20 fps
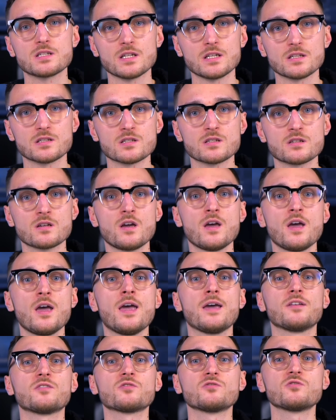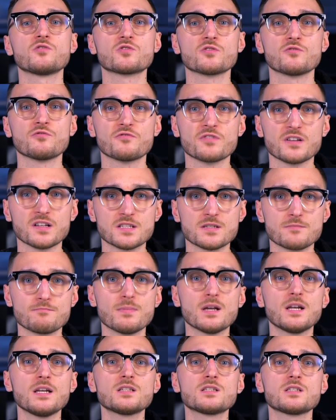needs, introducing
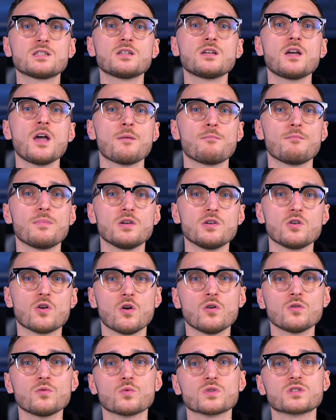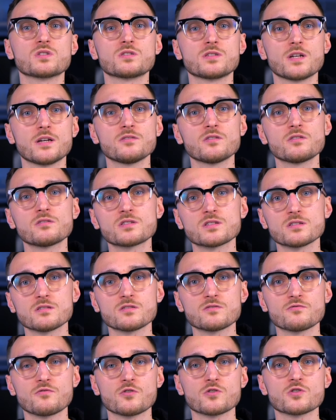flexibility beyond what standard
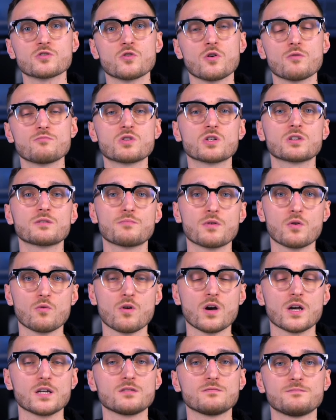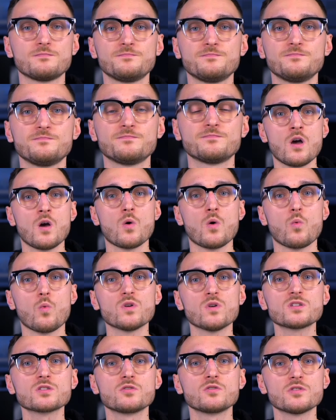Salesforce objects provide.
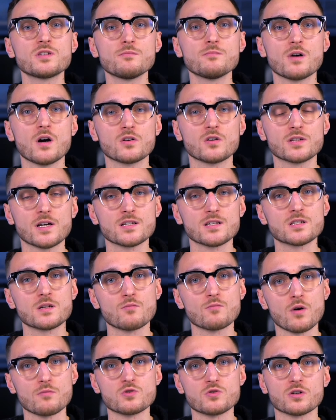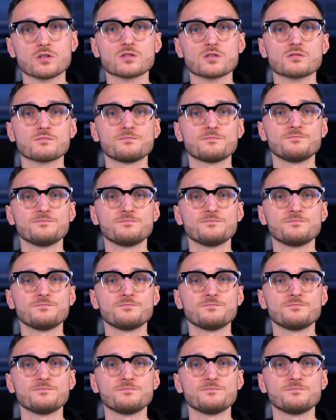What's good about custom objects?